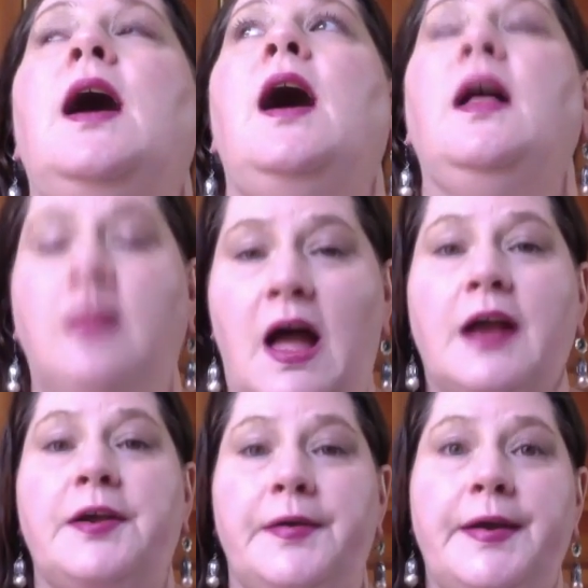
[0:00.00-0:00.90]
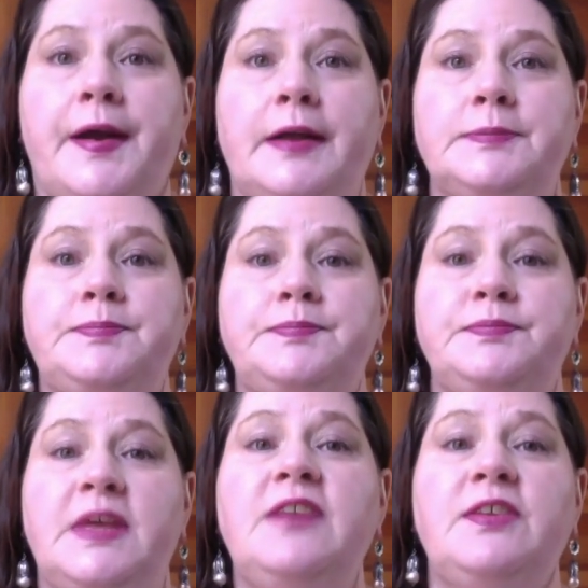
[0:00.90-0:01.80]
a lot going on,
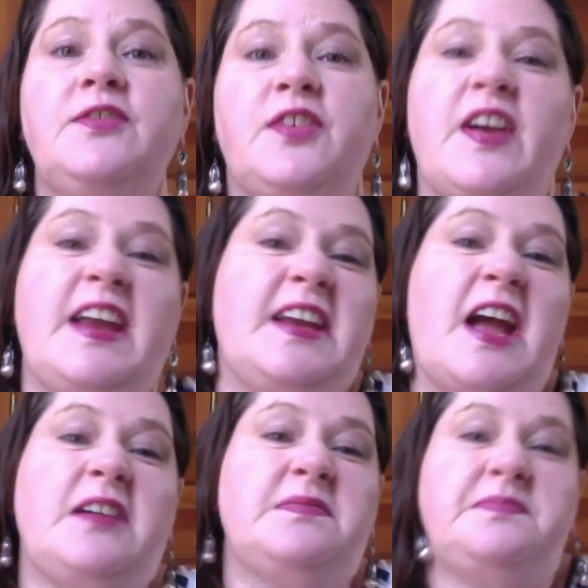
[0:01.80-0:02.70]
even for right now.